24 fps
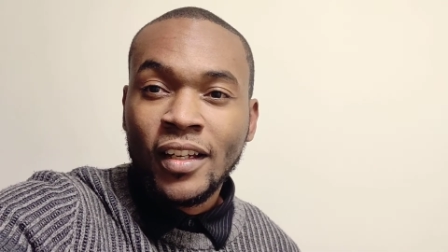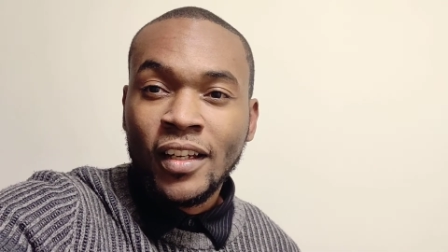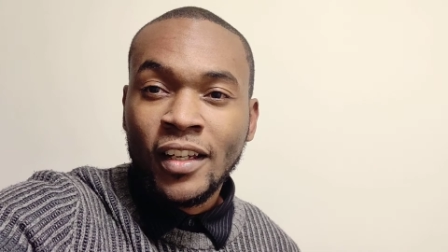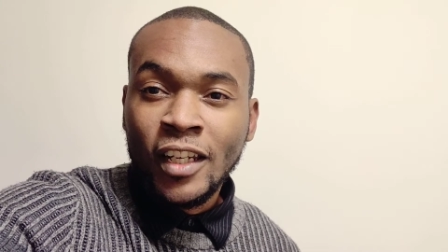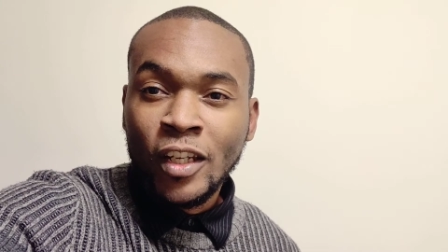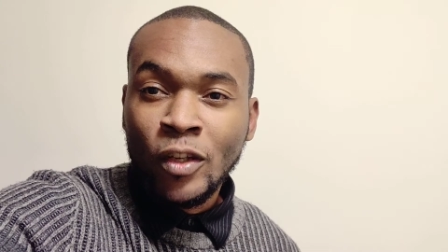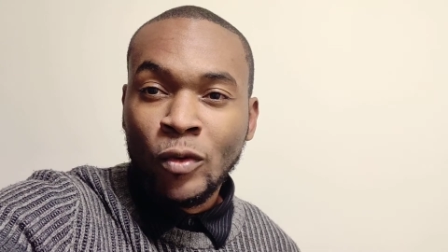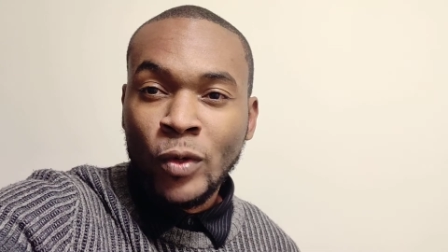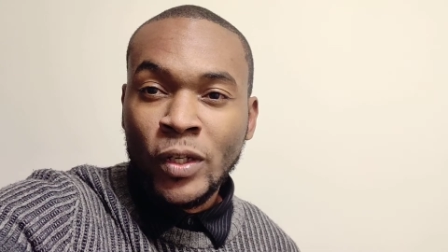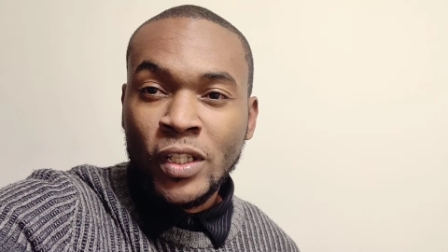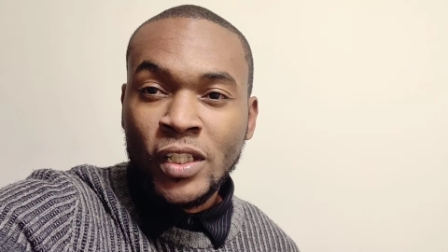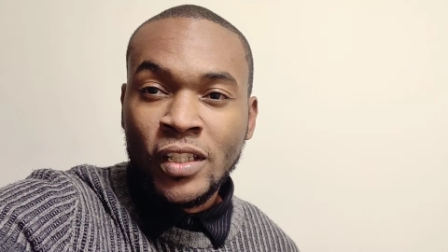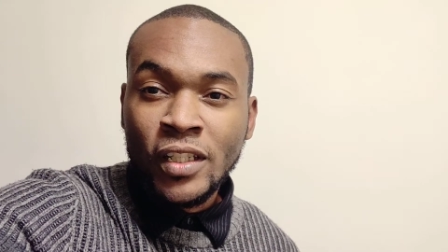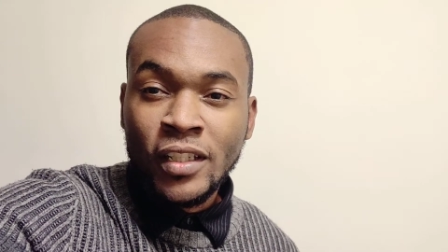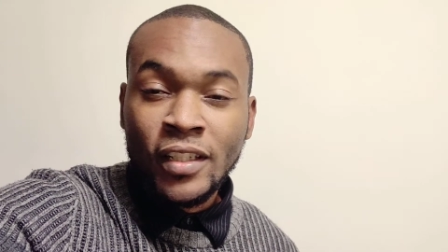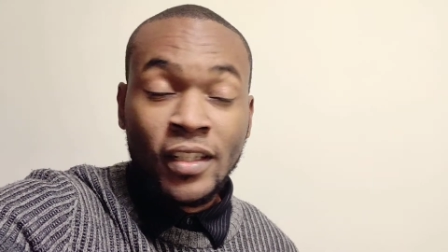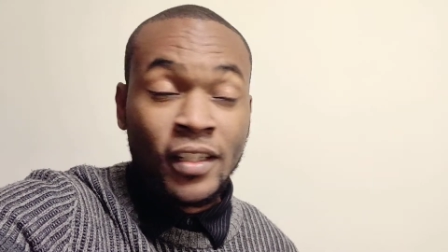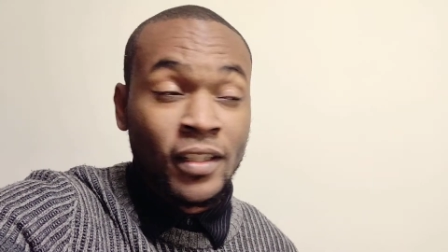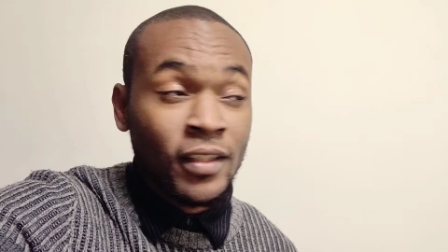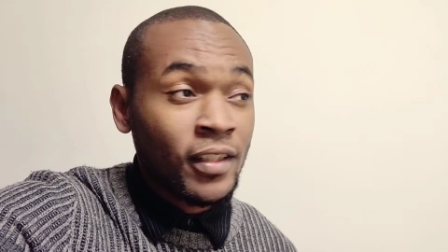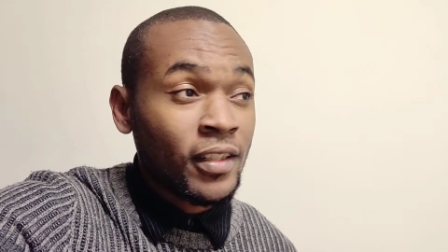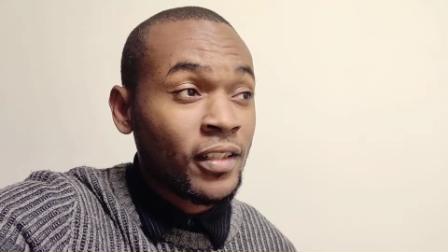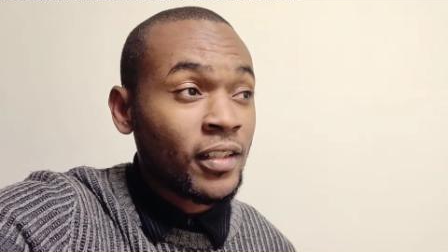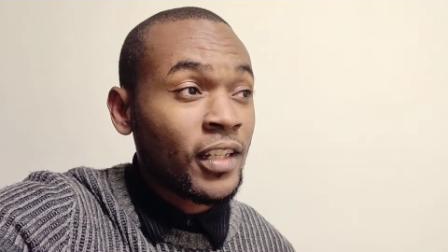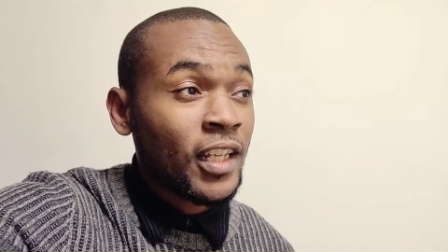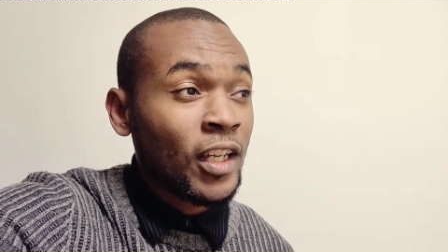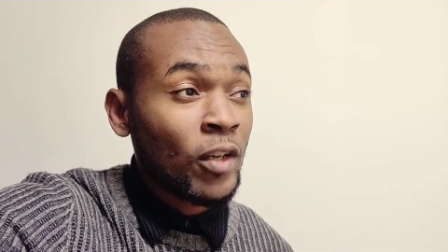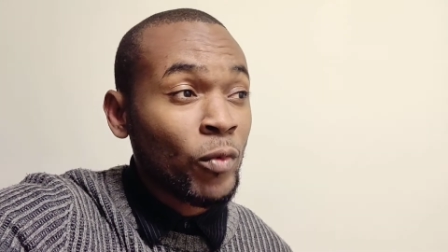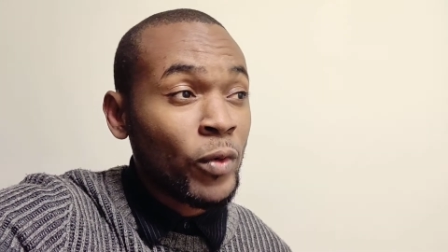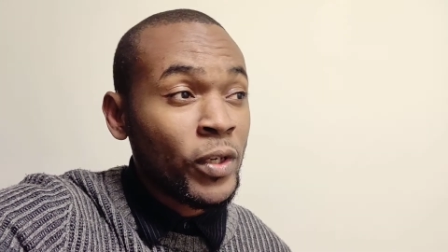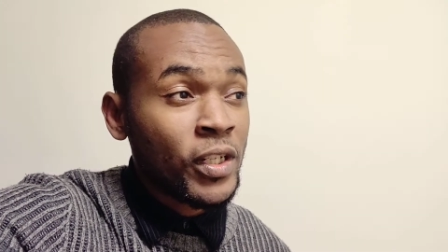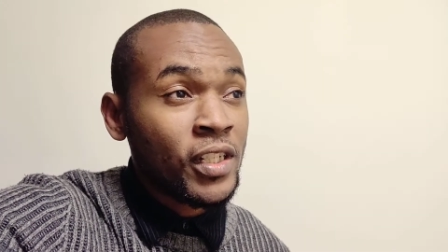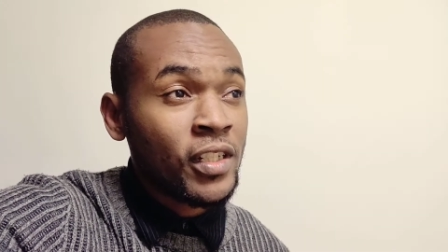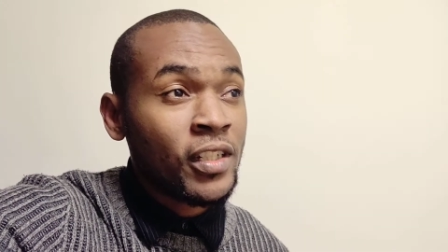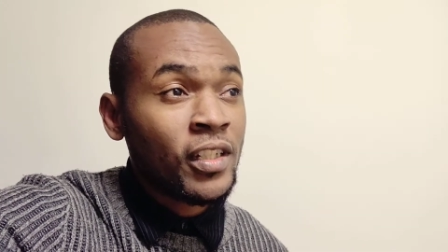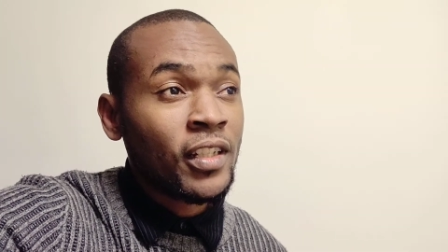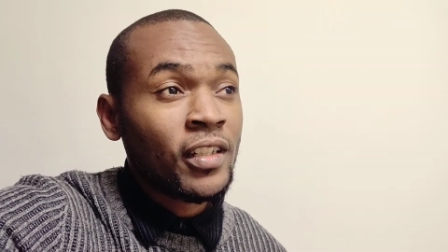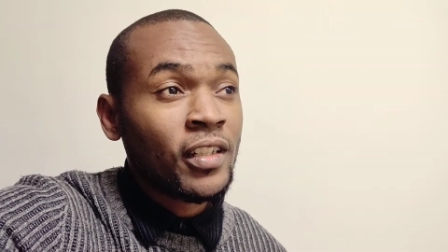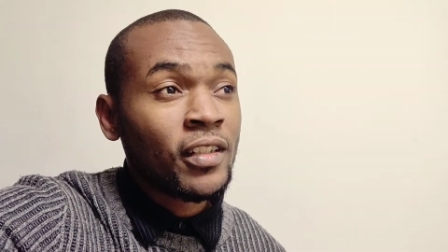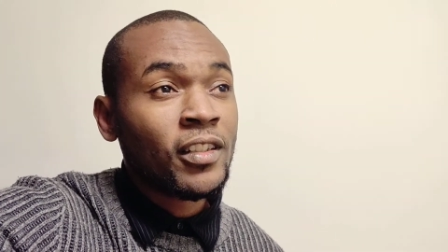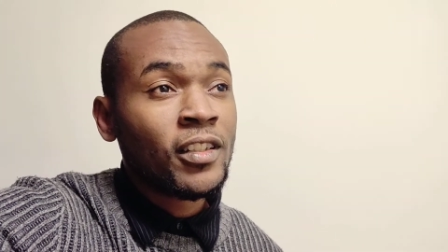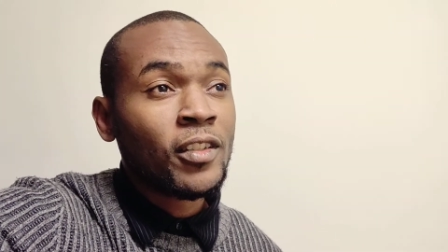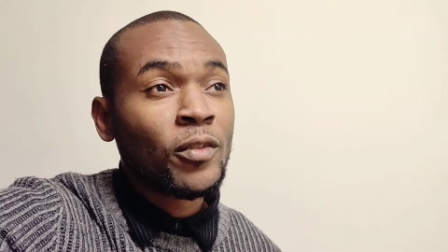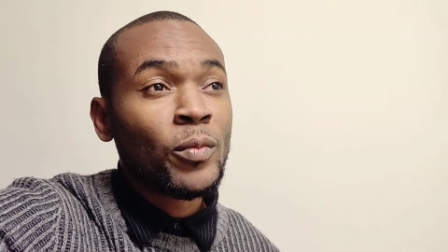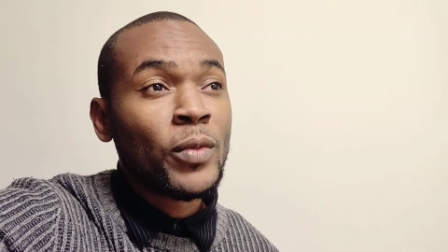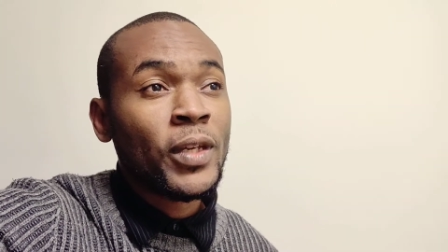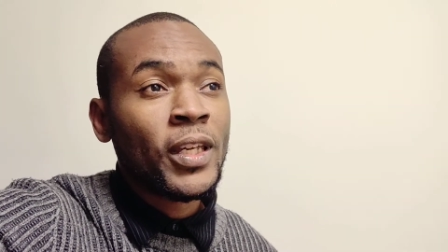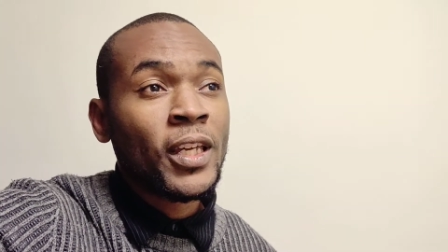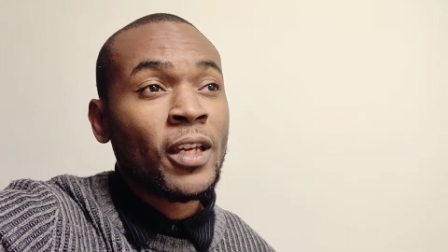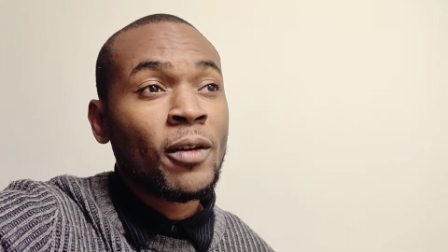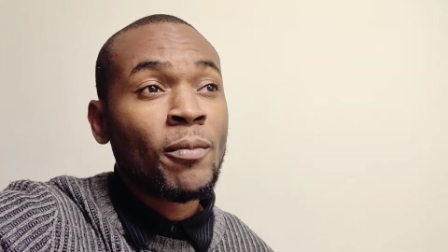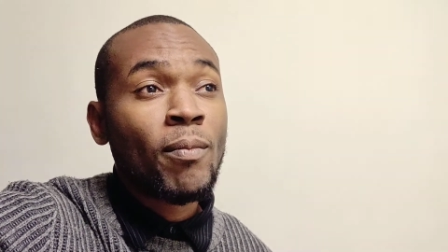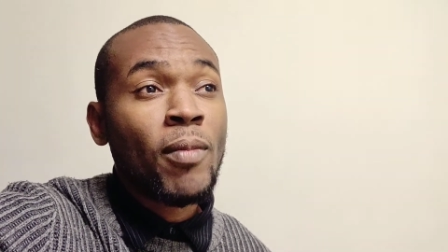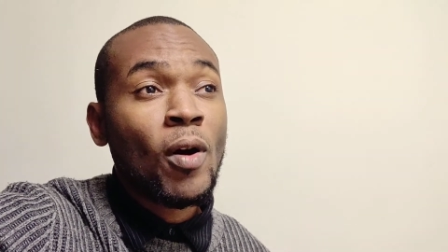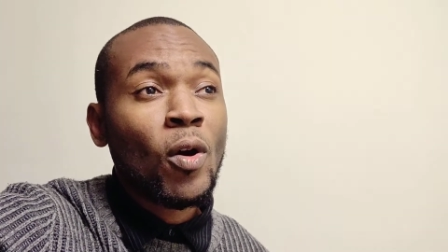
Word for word: And I wish it to, I wish it to be a